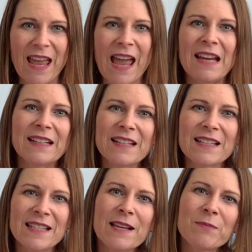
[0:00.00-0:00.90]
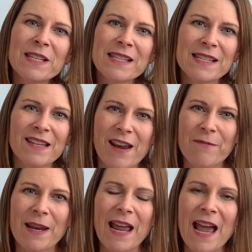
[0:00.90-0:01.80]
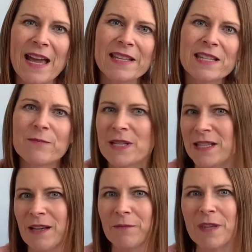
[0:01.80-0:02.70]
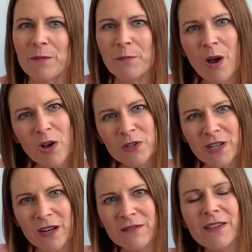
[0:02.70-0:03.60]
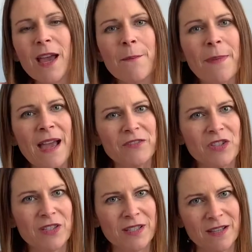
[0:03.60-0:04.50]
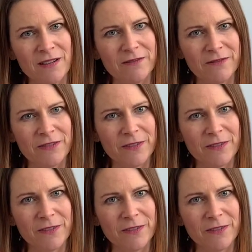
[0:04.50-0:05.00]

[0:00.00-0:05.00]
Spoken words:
And an acceptance statement has to be something positive about yourself.